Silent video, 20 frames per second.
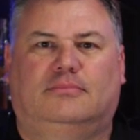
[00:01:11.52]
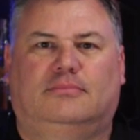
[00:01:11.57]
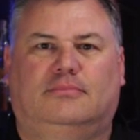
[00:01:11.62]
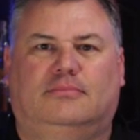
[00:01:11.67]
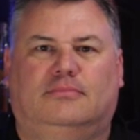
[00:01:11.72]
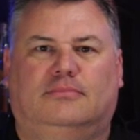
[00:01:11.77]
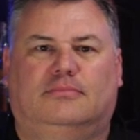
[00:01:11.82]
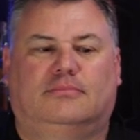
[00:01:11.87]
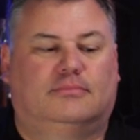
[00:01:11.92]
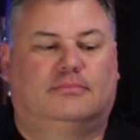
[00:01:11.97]

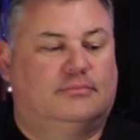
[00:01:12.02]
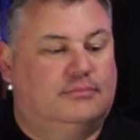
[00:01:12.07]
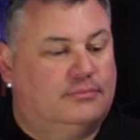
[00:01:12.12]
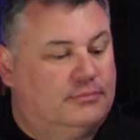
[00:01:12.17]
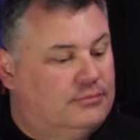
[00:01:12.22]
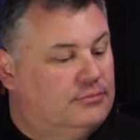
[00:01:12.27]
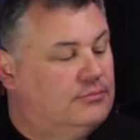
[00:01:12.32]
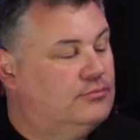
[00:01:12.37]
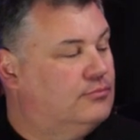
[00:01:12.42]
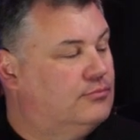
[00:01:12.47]

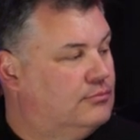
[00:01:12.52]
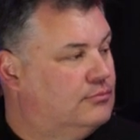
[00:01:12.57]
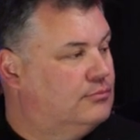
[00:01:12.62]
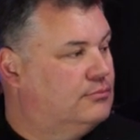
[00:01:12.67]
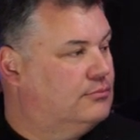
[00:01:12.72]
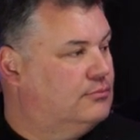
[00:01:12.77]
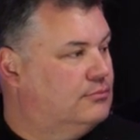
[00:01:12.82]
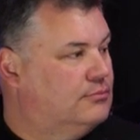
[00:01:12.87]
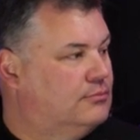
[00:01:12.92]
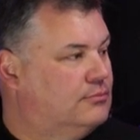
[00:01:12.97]

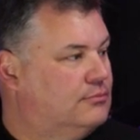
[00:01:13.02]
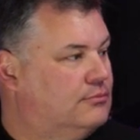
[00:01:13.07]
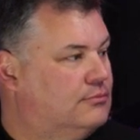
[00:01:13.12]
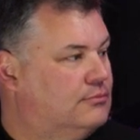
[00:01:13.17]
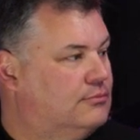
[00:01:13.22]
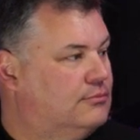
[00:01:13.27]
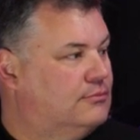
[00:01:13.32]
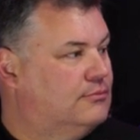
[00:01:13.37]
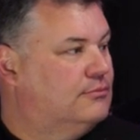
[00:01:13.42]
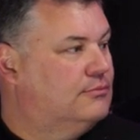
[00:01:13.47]

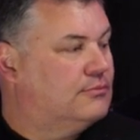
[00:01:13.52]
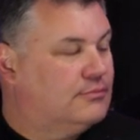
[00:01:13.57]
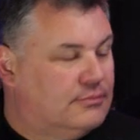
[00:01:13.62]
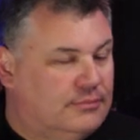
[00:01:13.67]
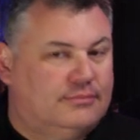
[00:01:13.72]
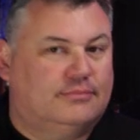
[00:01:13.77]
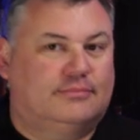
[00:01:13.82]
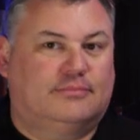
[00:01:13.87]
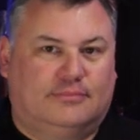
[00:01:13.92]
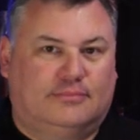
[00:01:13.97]

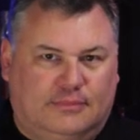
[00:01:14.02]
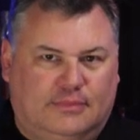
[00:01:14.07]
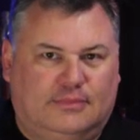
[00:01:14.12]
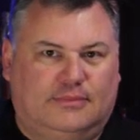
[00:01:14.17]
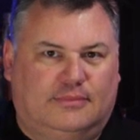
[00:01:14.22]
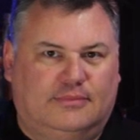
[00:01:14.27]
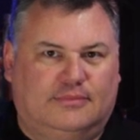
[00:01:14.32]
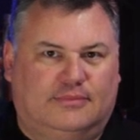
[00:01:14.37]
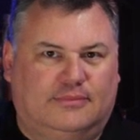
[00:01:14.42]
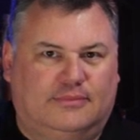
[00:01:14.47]

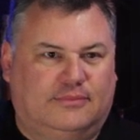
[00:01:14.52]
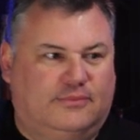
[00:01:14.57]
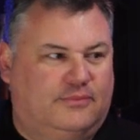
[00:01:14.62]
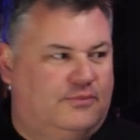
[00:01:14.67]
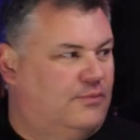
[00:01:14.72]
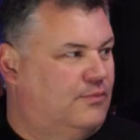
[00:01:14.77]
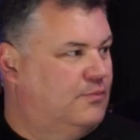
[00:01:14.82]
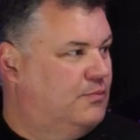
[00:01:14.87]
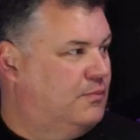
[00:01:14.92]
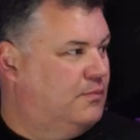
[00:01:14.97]

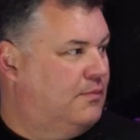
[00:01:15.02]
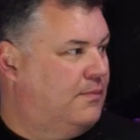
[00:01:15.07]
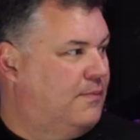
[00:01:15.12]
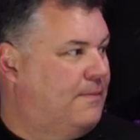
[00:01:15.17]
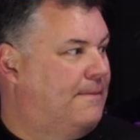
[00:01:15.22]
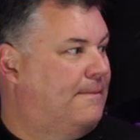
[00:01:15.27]
(silent)